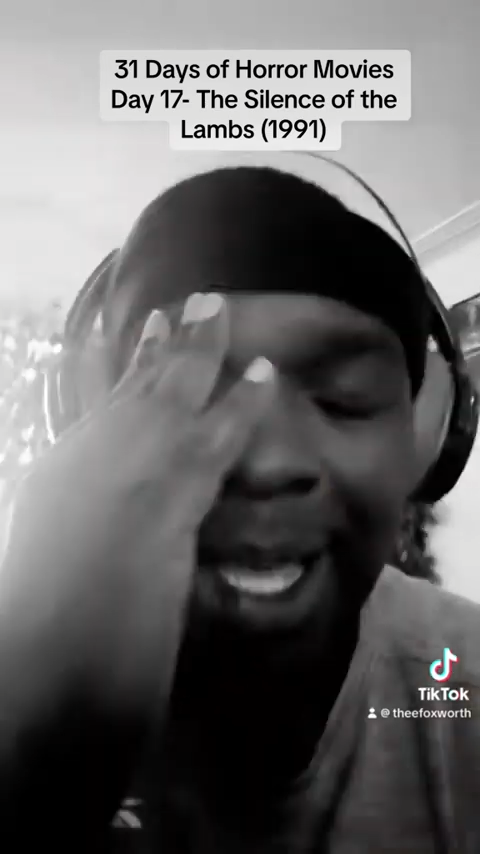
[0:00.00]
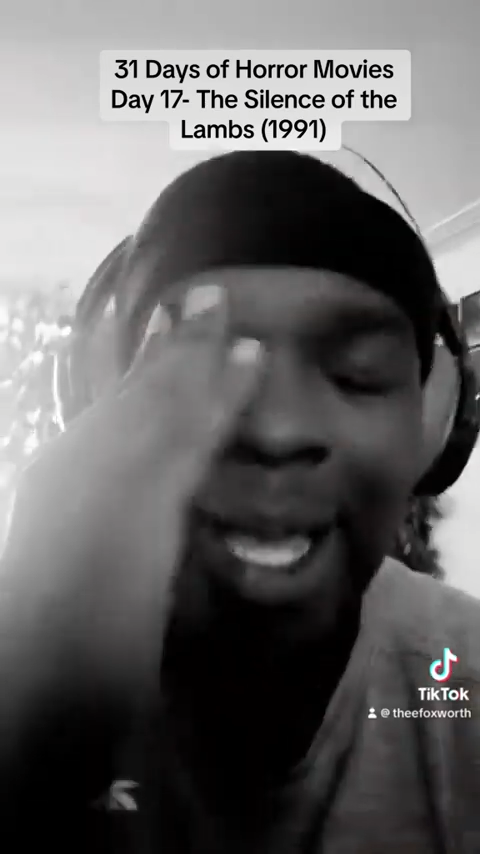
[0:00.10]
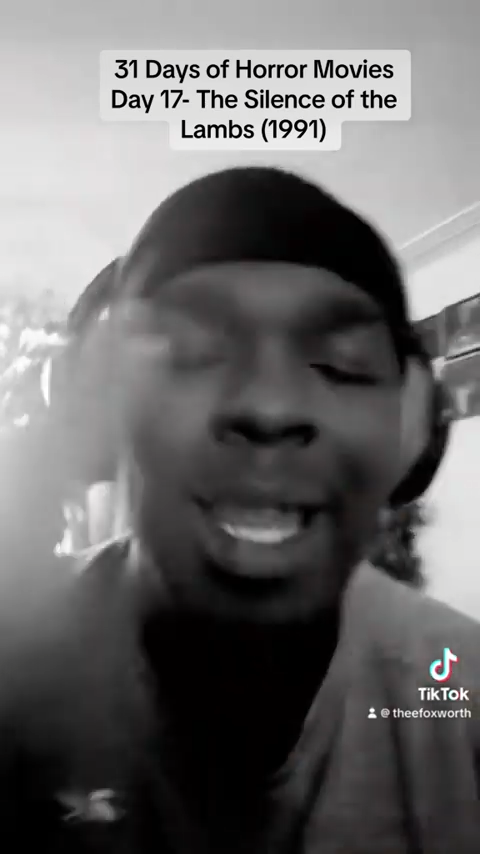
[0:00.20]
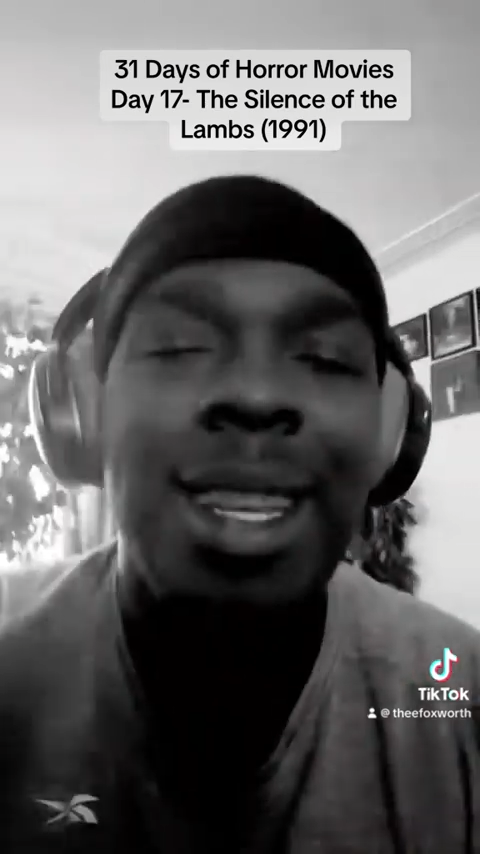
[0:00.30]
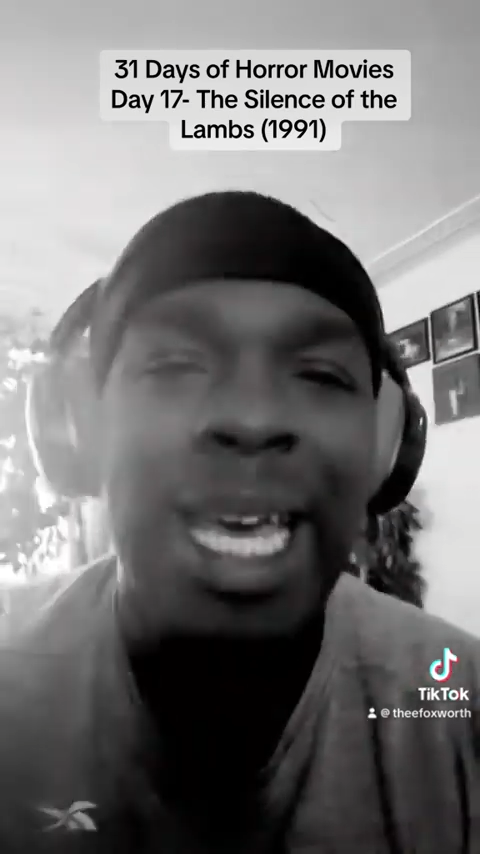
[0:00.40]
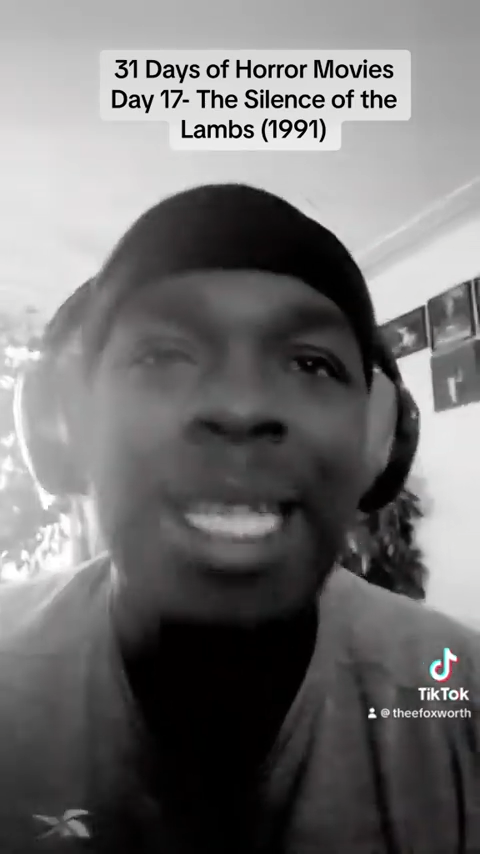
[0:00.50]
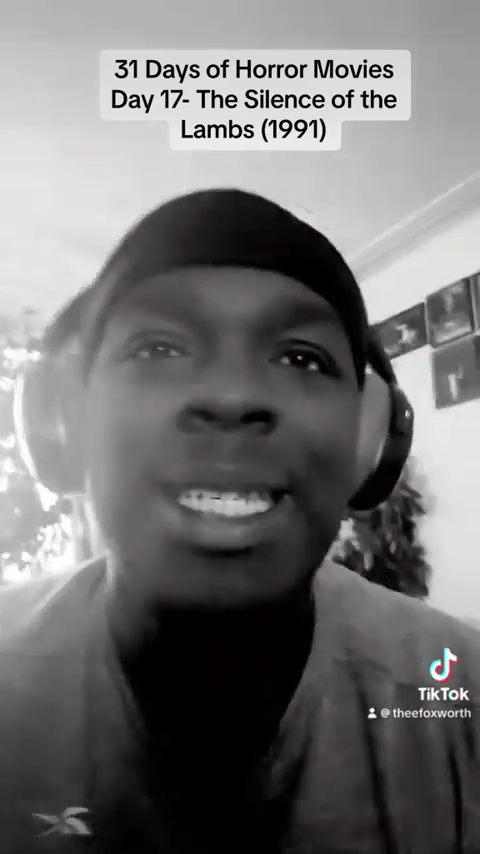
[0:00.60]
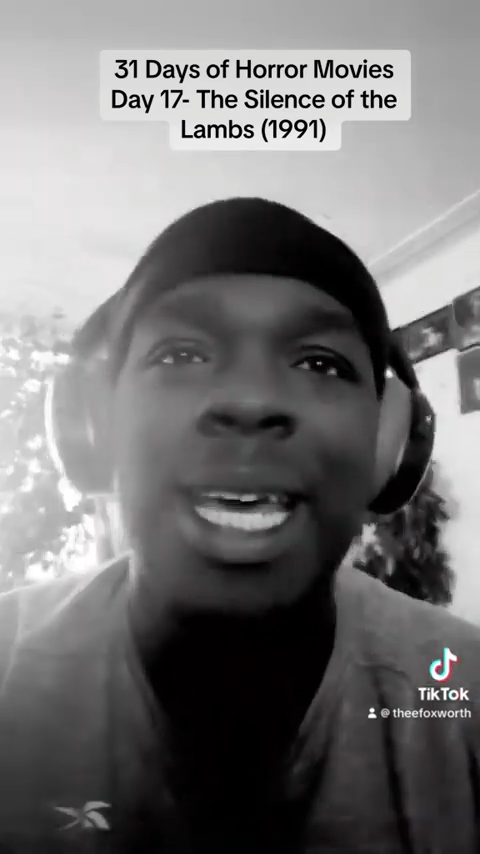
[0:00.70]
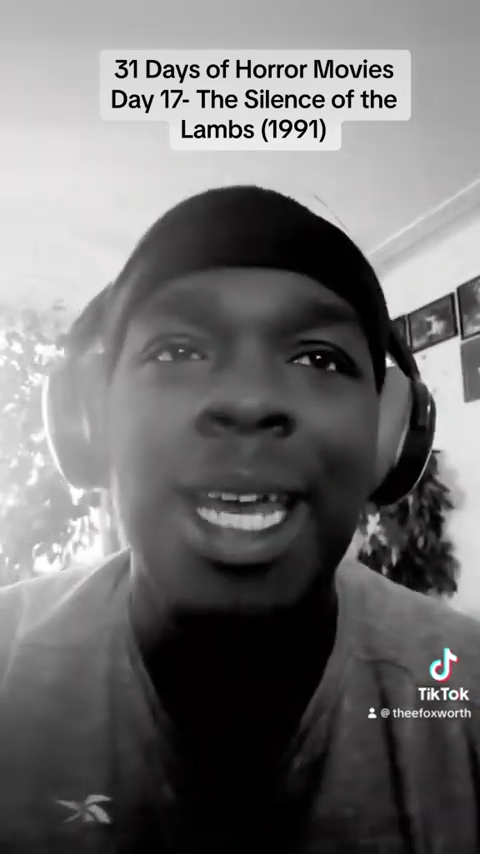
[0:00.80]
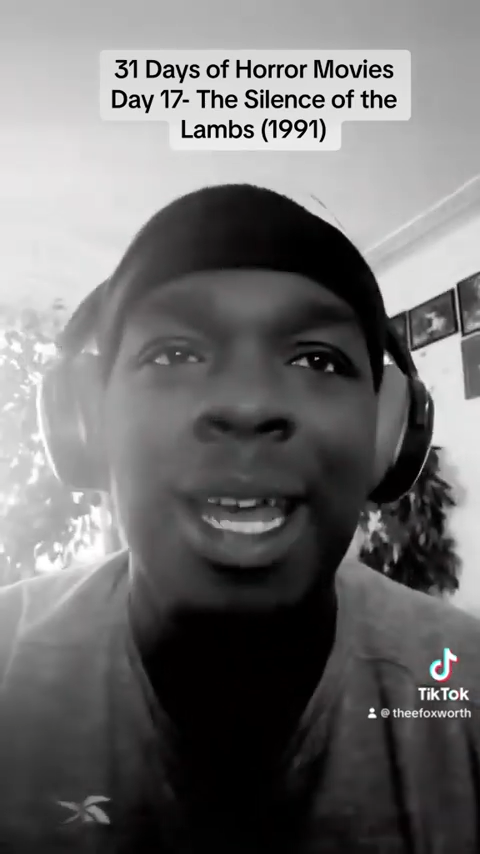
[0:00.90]
The
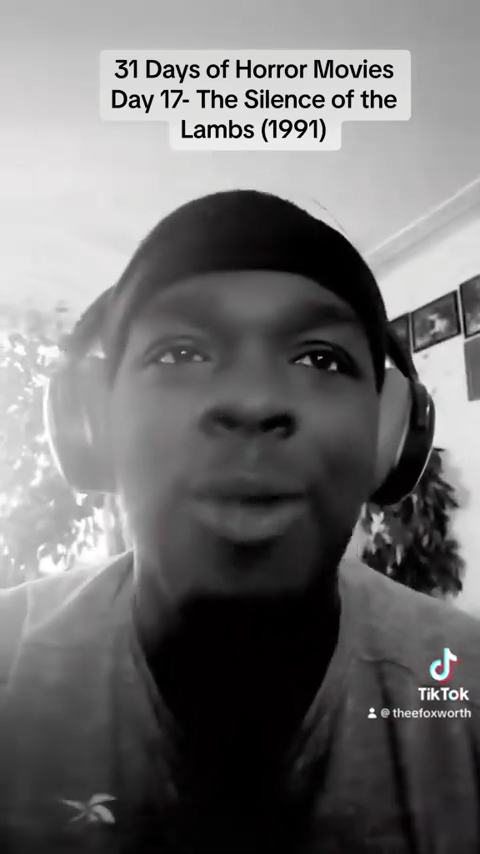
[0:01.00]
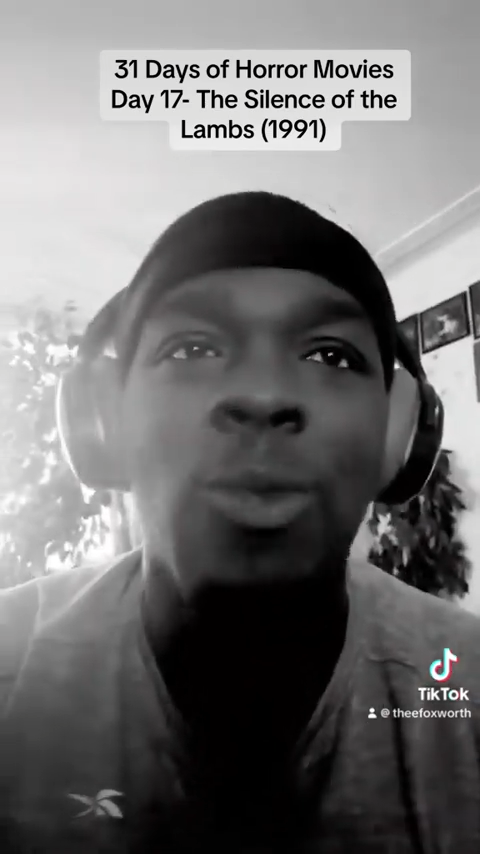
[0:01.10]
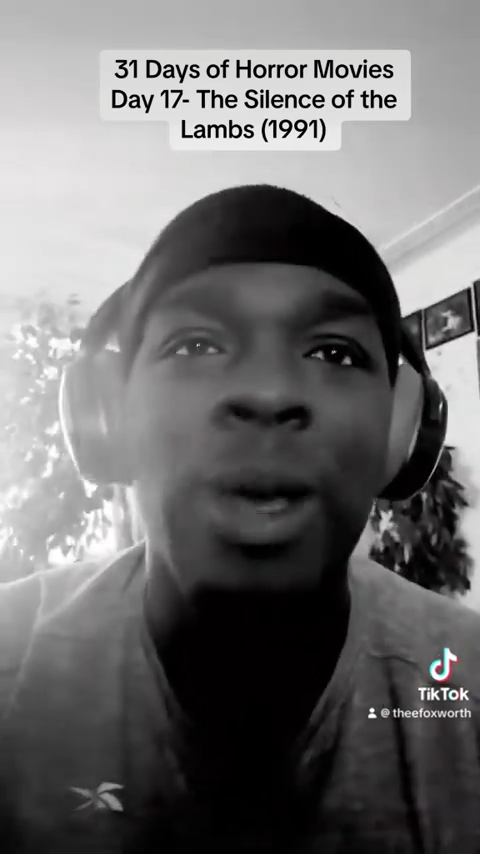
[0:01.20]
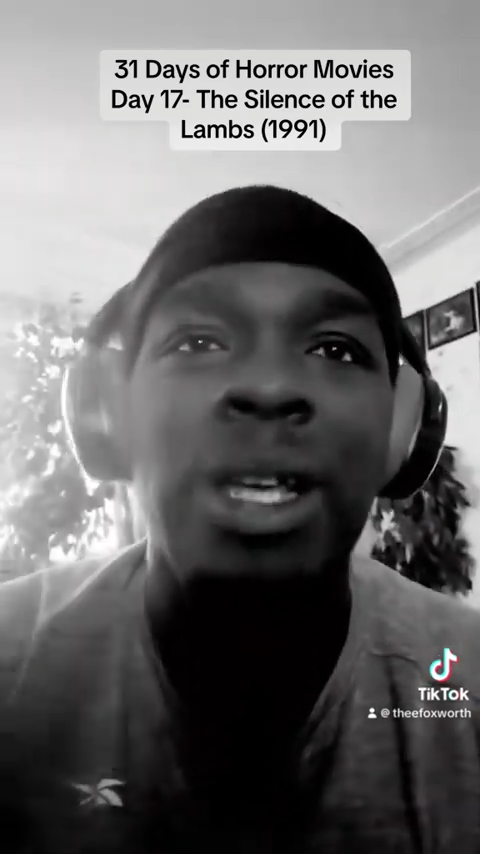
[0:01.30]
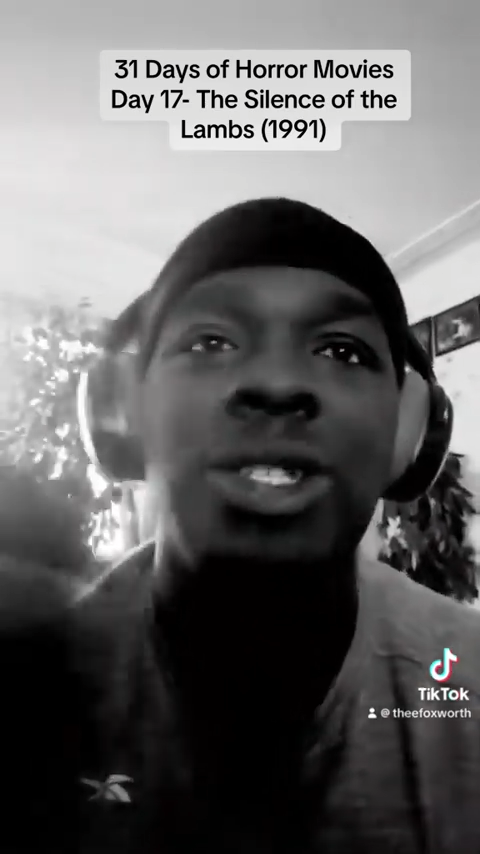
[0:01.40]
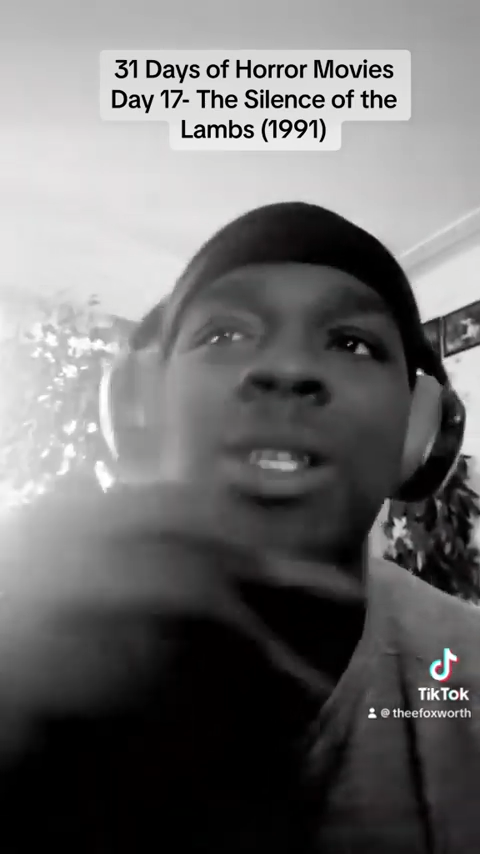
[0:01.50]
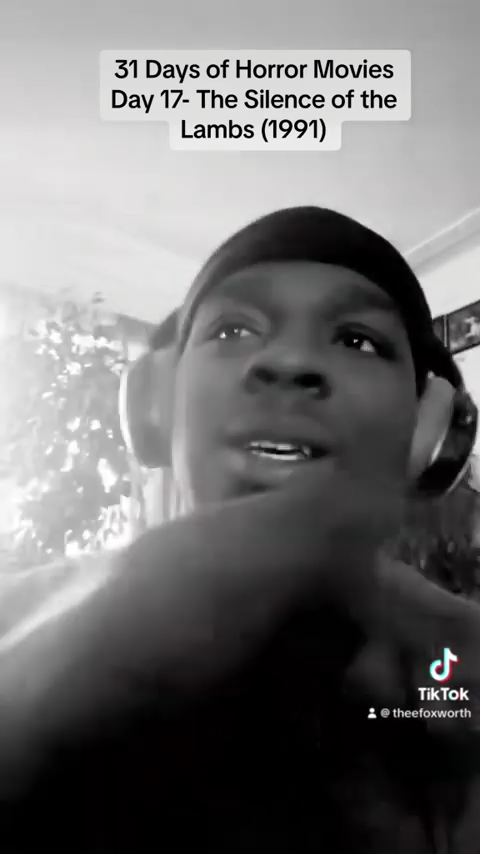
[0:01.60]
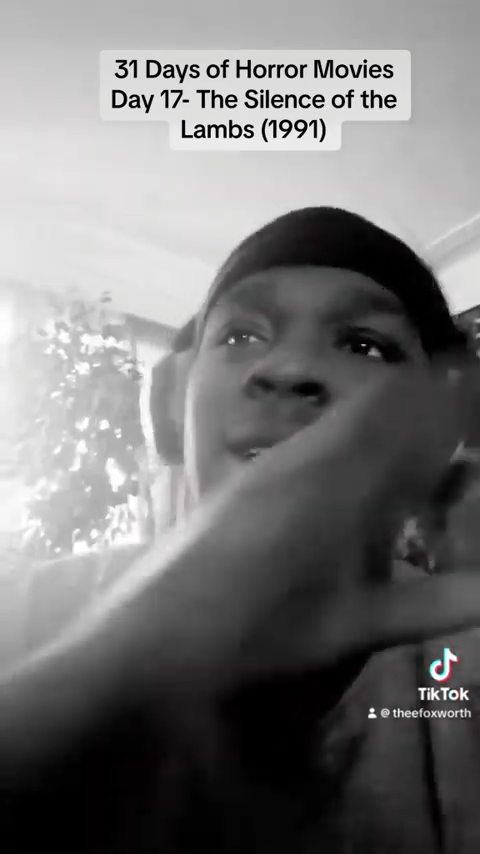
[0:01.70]
scene in which